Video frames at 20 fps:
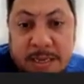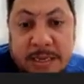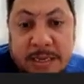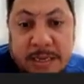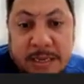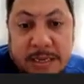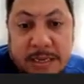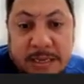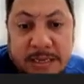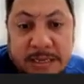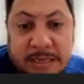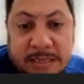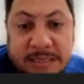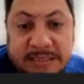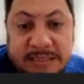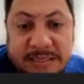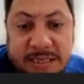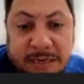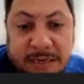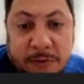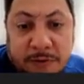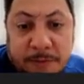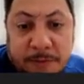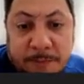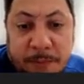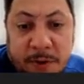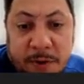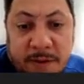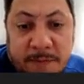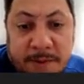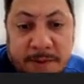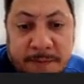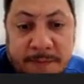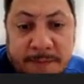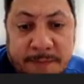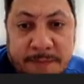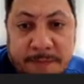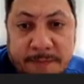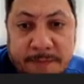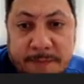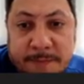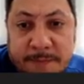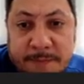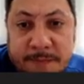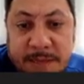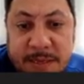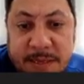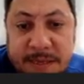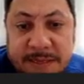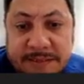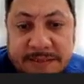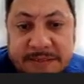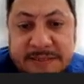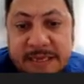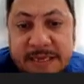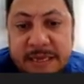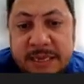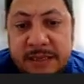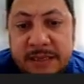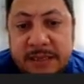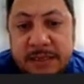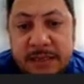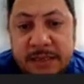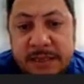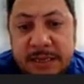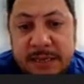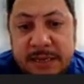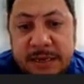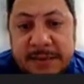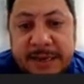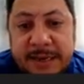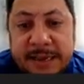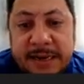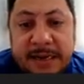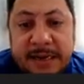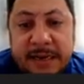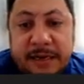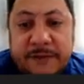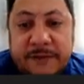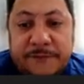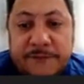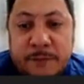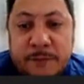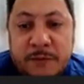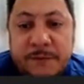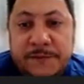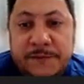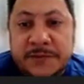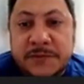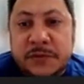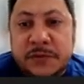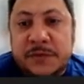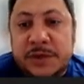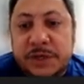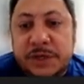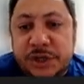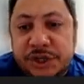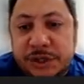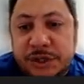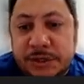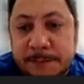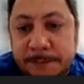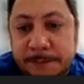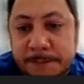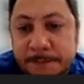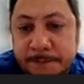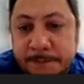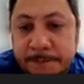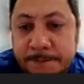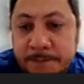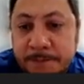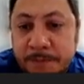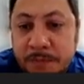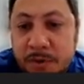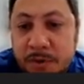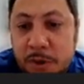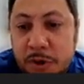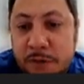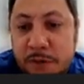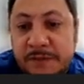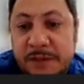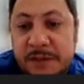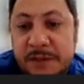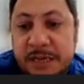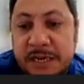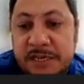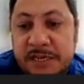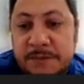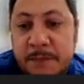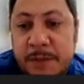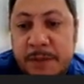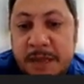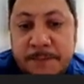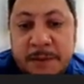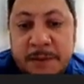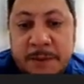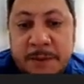And the second problem is, can the analytic diffeomorphism condition of the Nash mapping